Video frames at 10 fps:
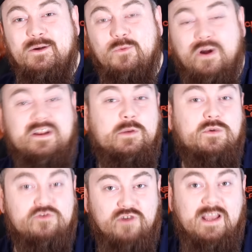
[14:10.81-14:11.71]
where he
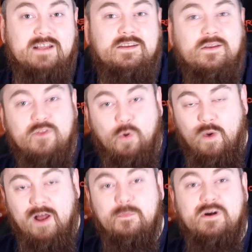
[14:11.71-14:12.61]
would raid the
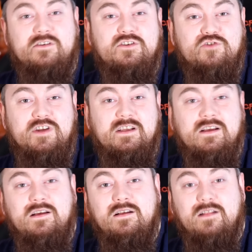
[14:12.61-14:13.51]
Werburgh Street
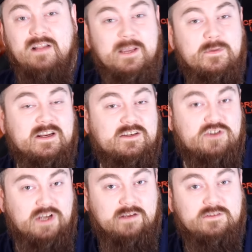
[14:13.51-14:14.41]
Labour
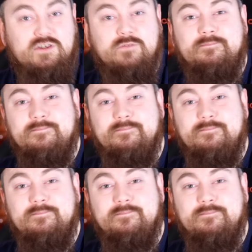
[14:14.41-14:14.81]
Exchange.